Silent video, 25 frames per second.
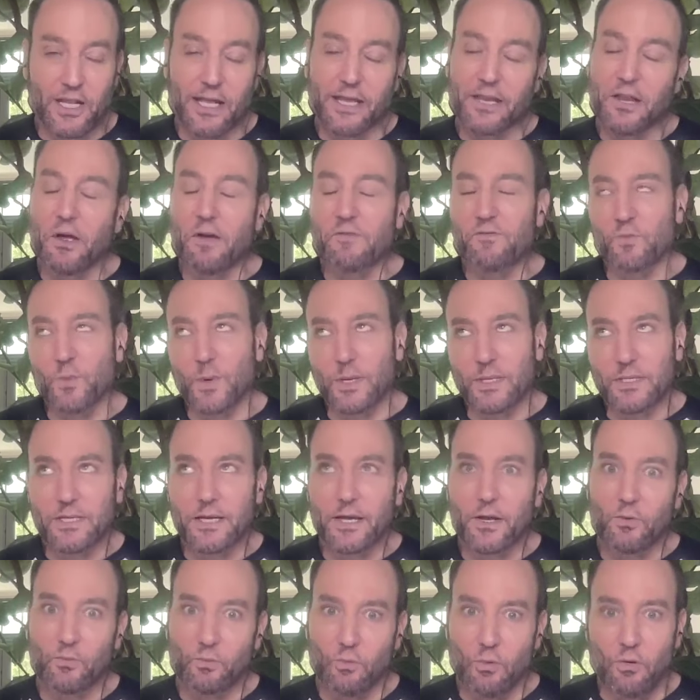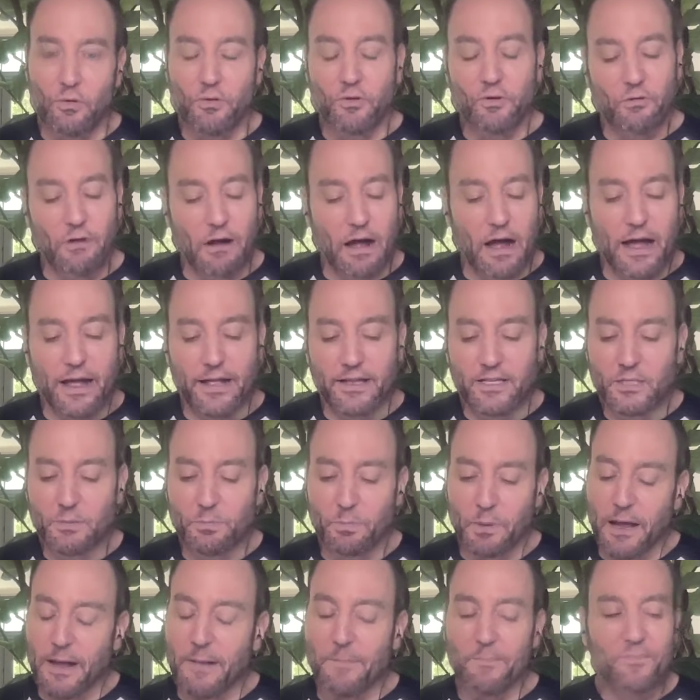I know everyone's going to roll their eyes,
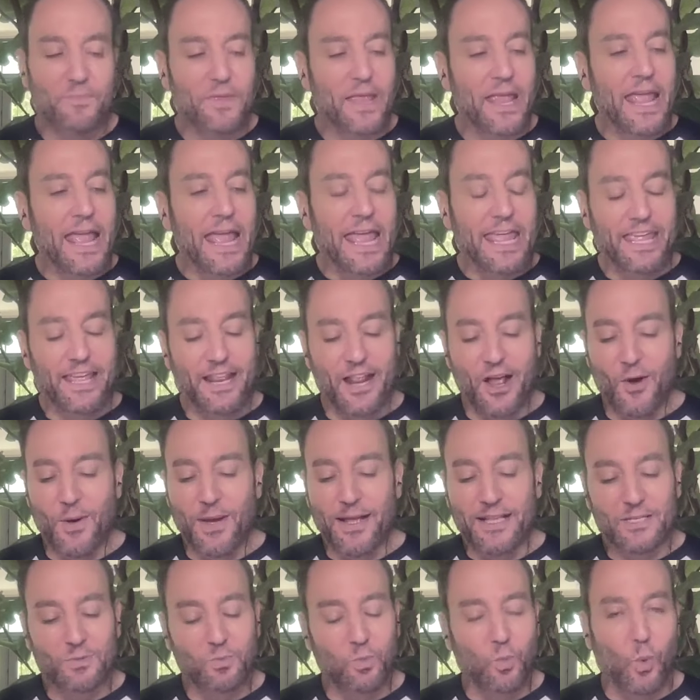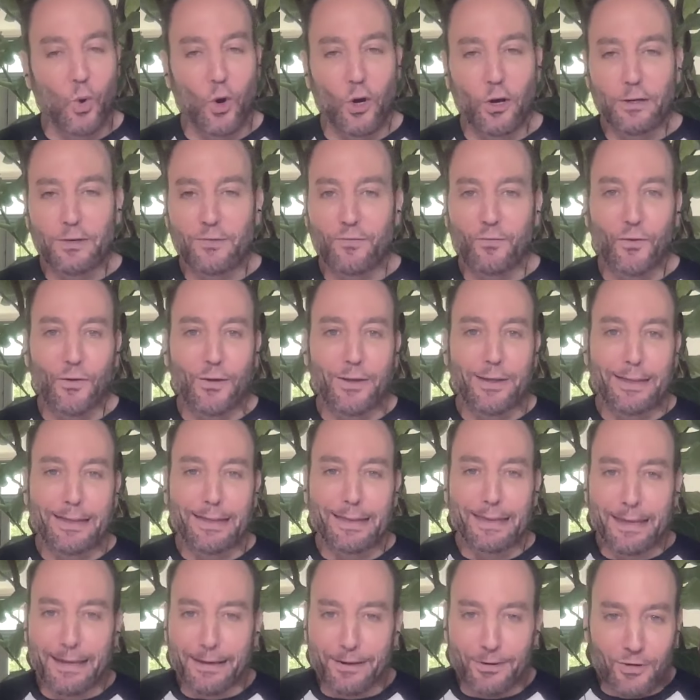but you know, has worked for
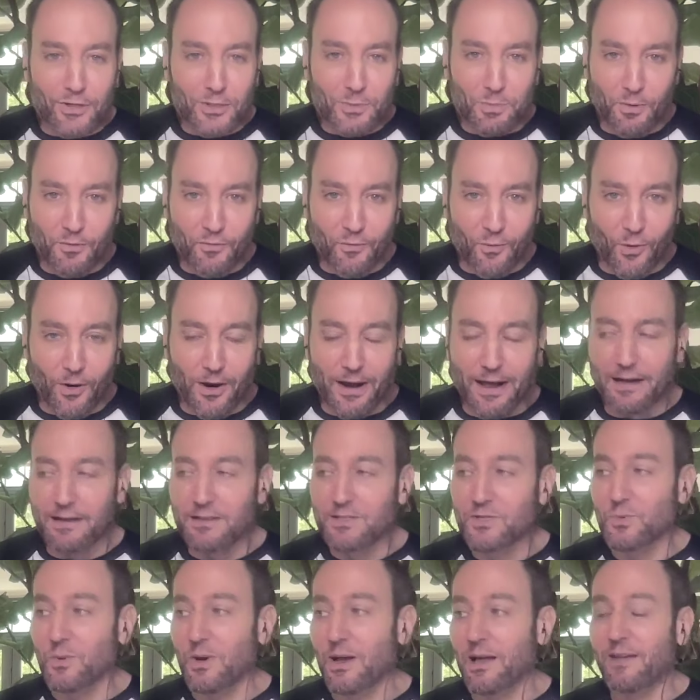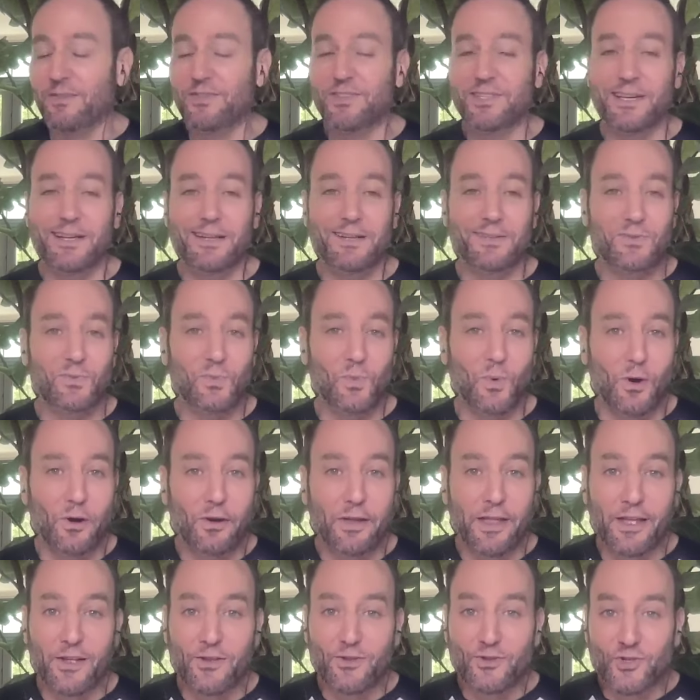years before Housewives and is
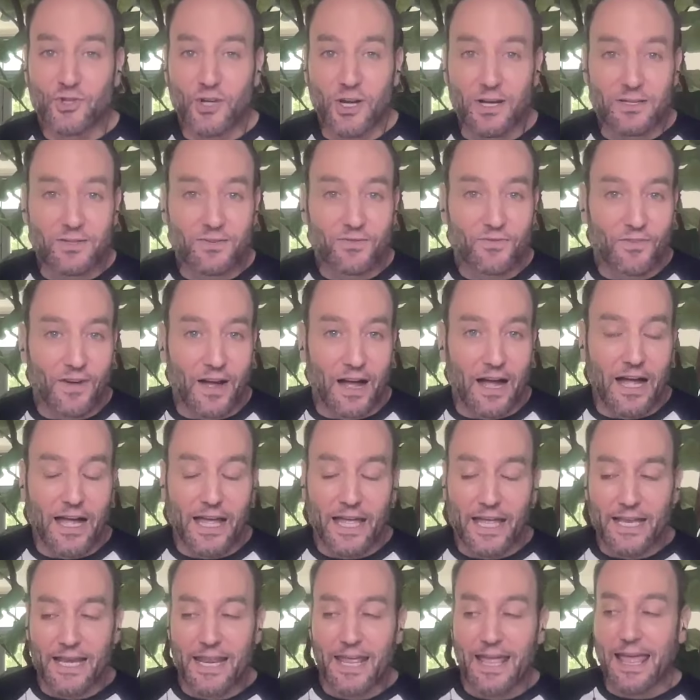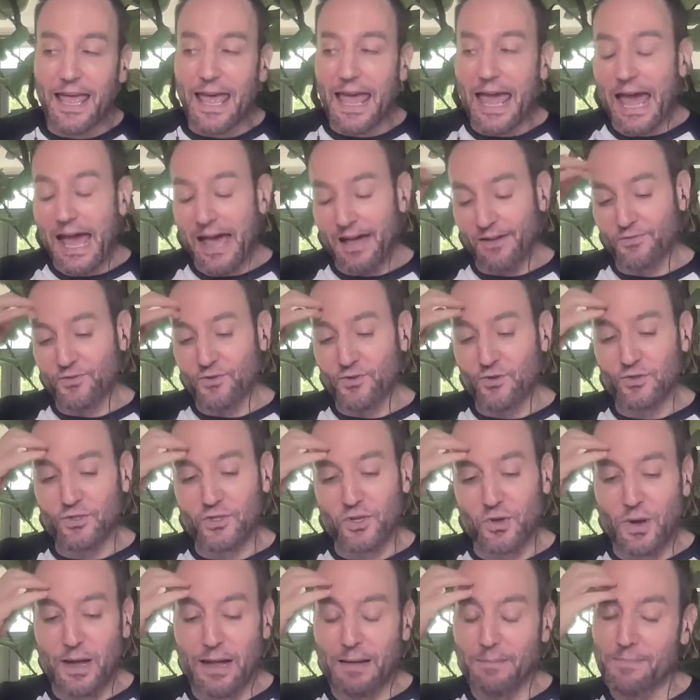working just fine after.
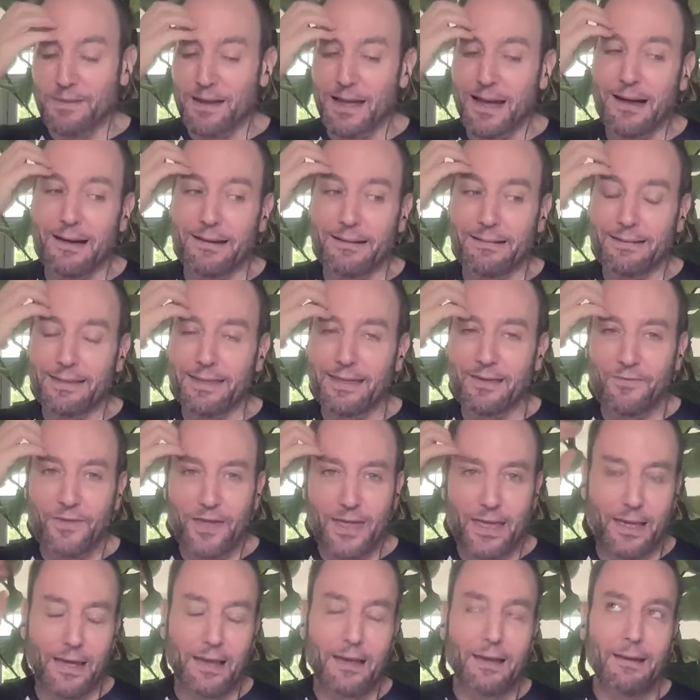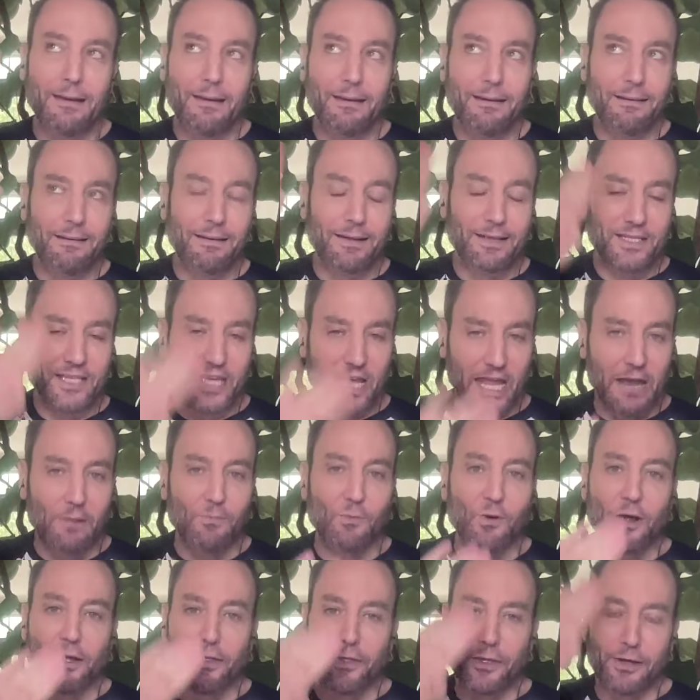So I'm not giving
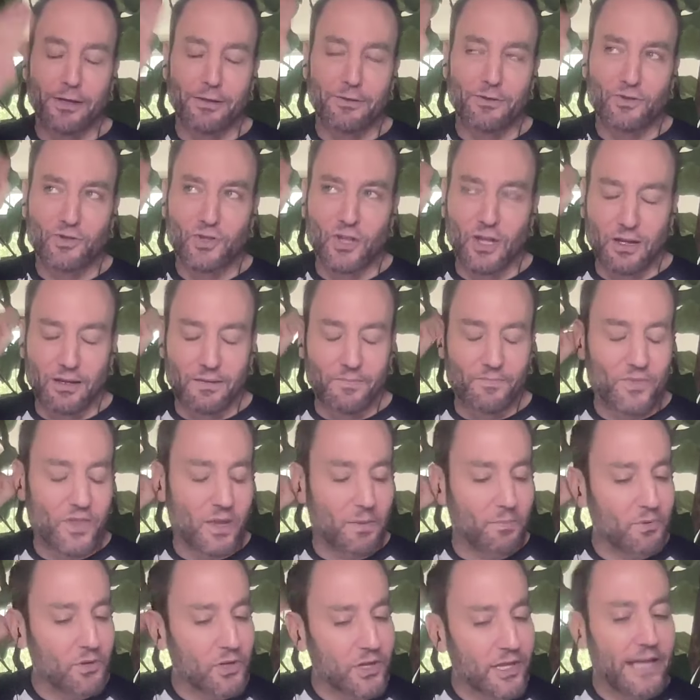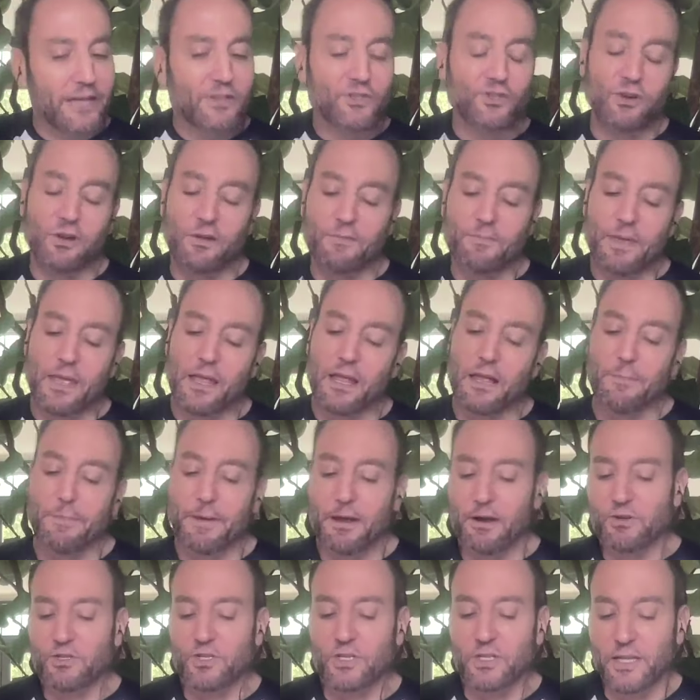Tamra the the, the pleasure of being
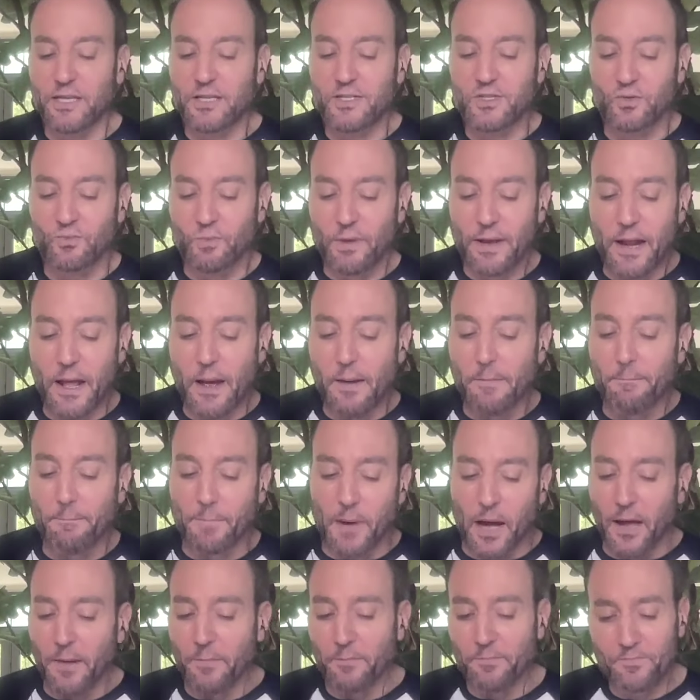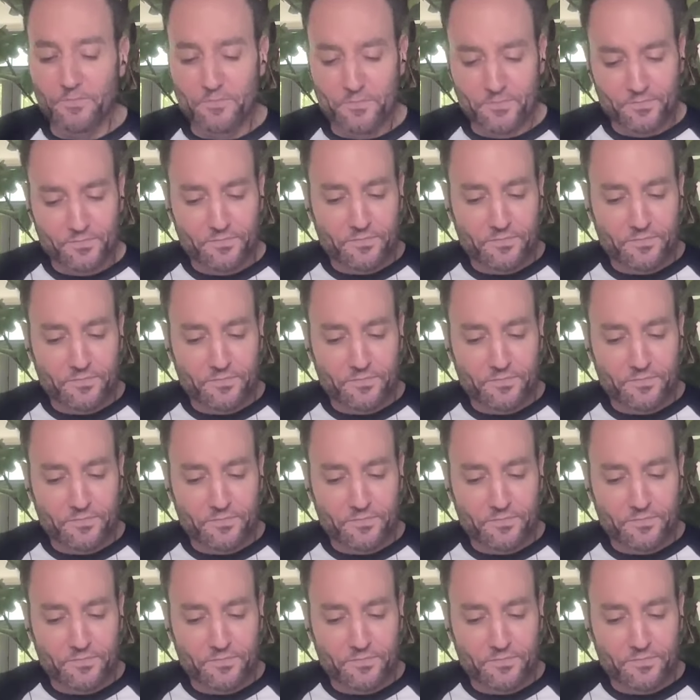compared to Lisa Rinna, but